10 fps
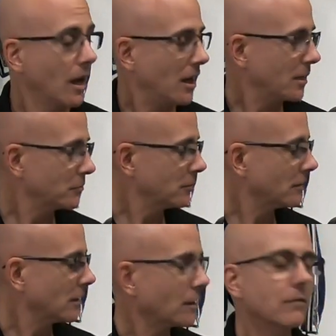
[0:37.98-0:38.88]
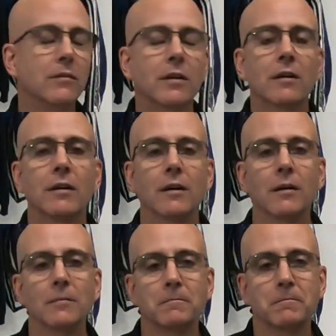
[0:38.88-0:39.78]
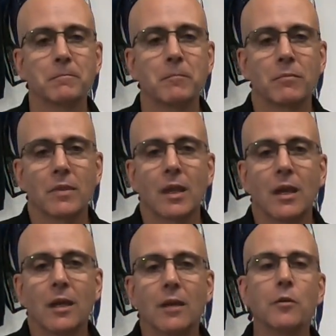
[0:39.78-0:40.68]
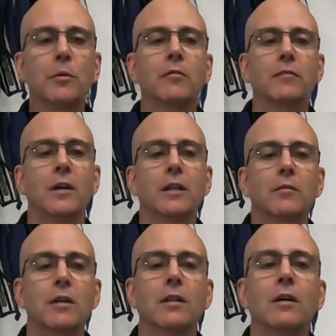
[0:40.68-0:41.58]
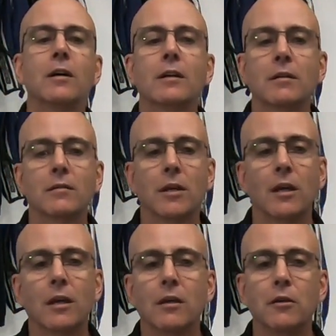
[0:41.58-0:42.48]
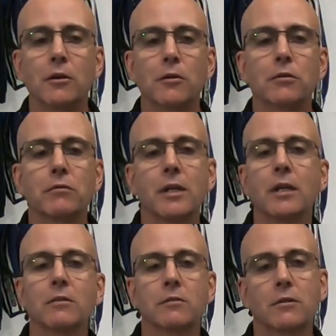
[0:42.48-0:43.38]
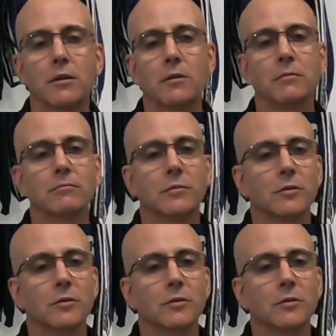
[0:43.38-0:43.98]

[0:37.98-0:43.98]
I absolutely love the car. If you've been following along, you know three years ago